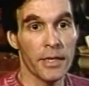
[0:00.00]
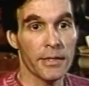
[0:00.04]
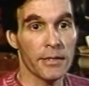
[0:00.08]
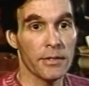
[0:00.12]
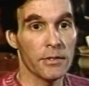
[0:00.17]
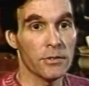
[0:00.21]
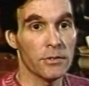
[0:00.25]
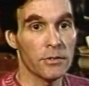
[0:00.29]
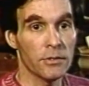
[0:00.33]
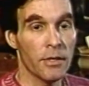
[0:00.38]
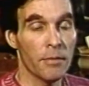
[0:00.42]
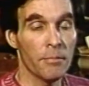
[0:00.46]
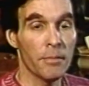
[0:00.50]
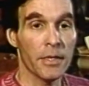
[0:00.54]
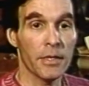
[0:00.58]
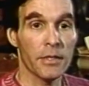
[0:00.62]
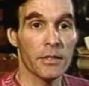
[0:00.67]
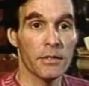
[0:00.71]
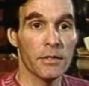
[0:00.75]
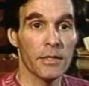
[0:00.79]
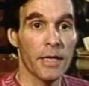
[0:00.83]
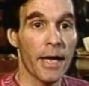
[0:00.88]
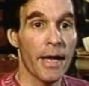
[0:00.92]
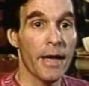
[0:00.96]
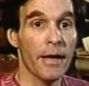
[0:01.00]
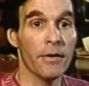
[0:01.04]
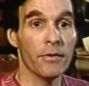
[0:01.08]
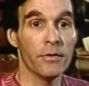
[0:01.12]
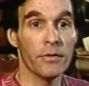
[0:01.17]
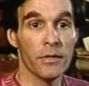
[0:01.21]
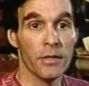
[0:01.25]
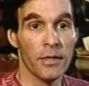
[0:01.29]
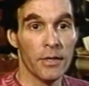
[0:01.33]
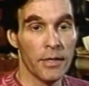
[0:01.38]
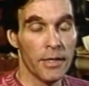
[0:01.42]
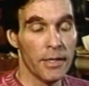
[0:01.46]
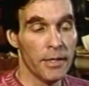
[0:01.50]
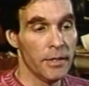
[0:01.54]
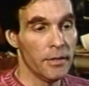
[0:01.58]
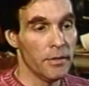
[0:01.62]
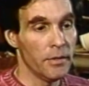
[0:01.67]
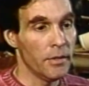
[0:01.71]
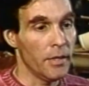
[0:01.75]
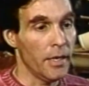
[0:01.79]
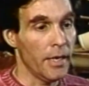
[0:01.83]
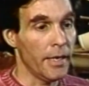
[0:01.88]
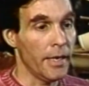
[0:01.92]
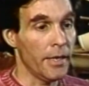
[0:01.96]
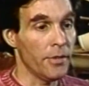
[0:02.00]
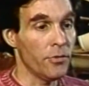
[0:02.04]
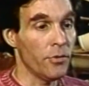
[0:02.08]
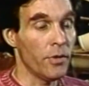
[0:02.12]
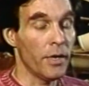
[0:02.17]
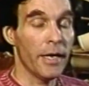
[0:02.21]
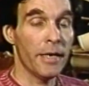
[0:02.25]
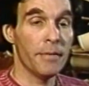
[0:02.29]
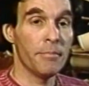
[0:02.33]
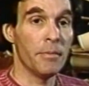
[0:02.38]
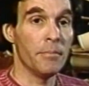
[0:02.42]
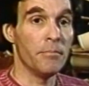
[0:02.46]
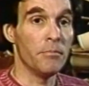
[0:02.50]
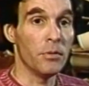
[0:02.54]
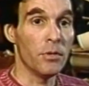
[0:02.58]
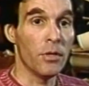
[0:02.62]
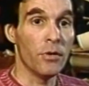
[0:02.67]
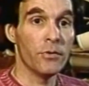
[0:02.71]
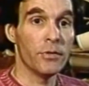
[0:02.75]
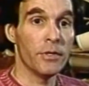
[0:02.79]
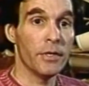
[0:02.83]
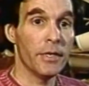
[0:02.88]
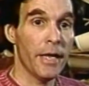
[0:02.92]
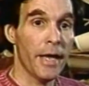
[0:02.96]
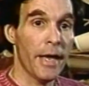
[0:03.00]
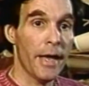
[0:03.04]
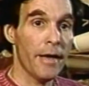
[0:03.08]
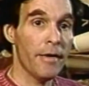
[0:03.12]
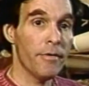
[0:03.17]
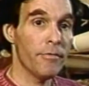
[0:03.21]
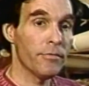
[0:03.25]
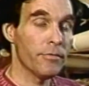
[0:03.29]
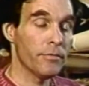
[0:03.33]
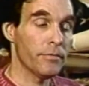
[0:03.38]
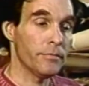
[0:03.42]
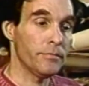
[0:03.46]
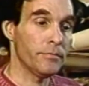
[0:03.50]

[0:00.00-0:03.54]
the stomach down. And I thought I had been blown in half.